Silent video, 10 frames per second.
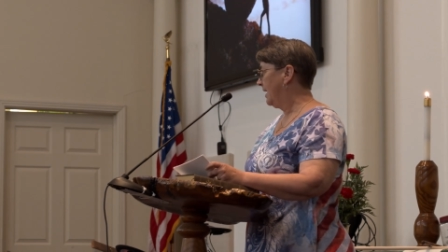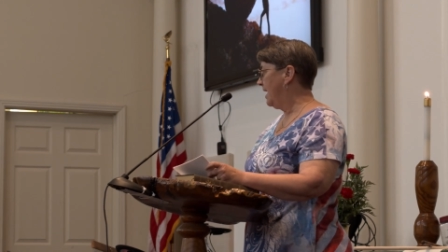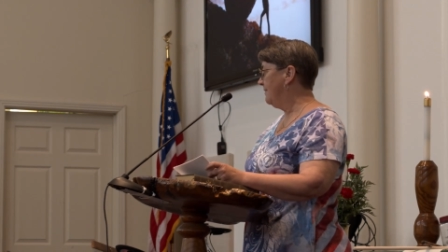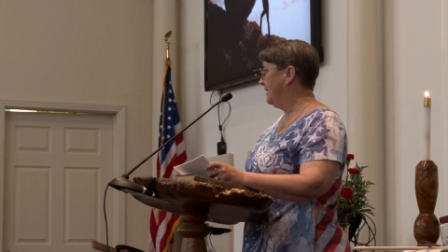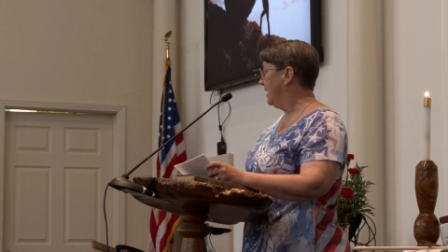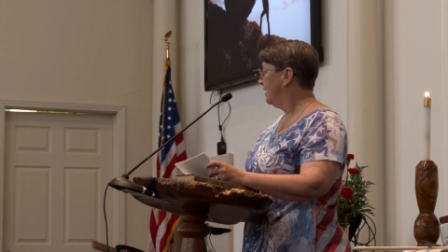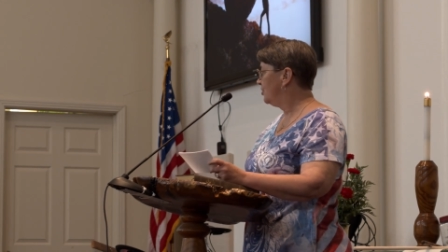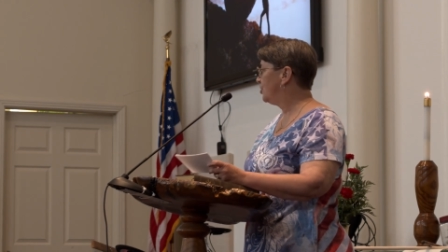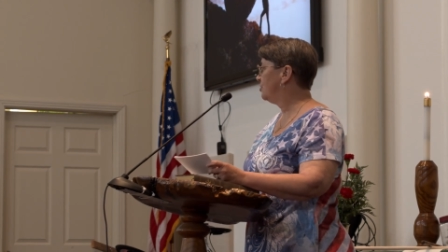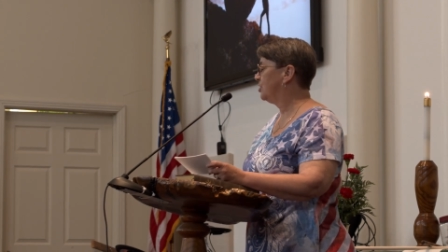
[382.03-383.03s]
And the
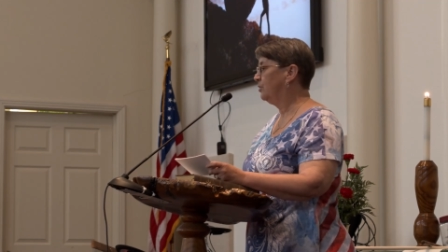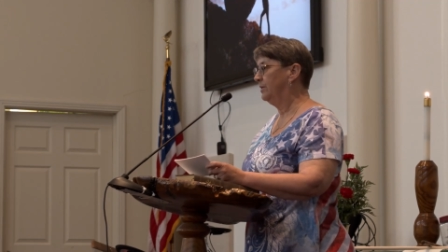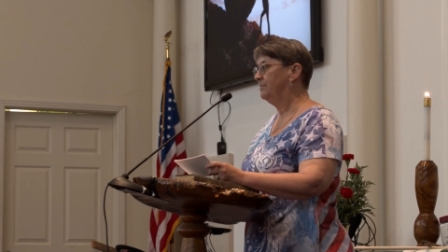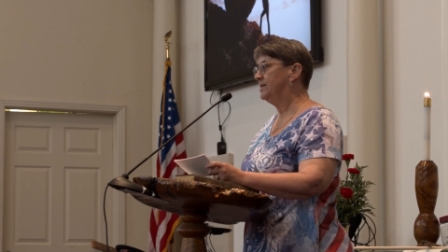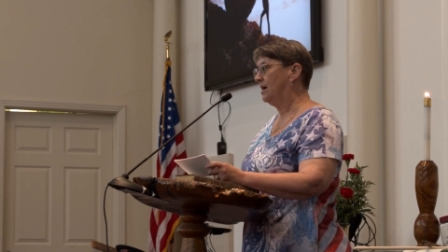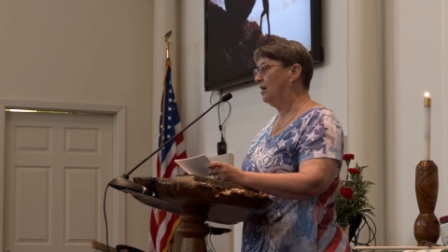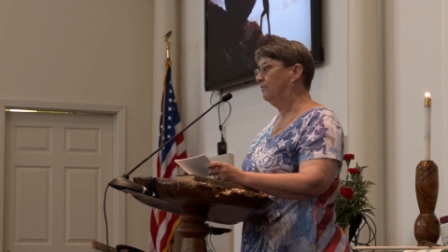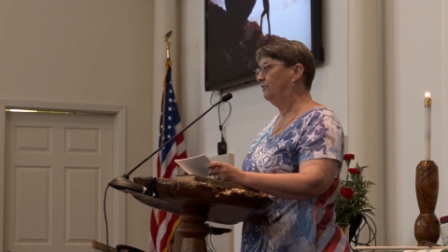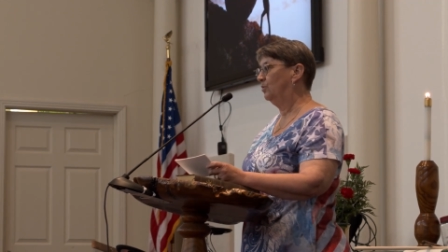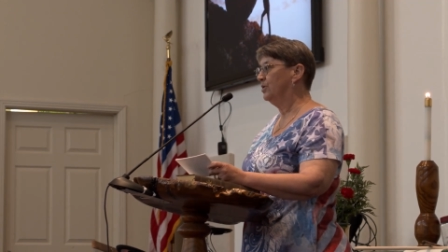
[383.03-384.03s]
answer to
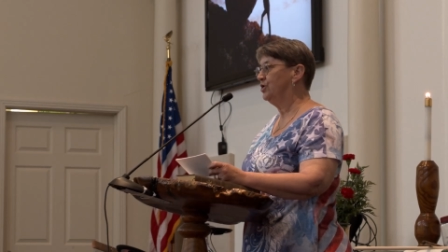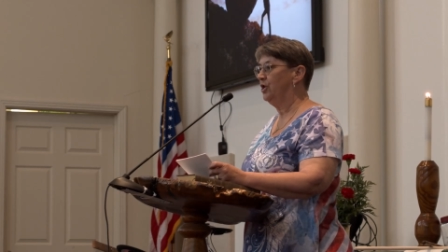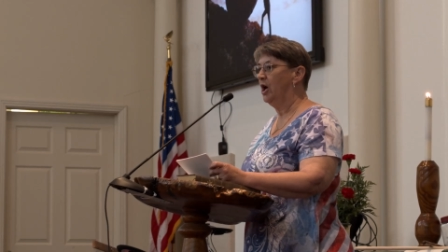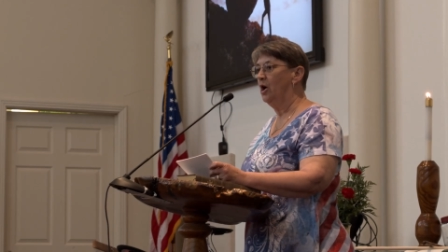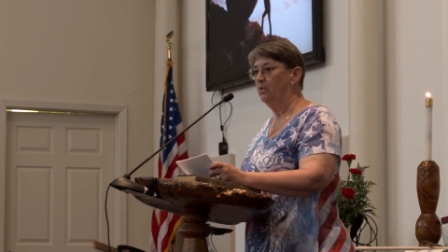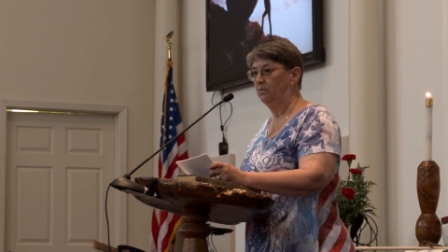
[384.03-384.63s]
himself was no.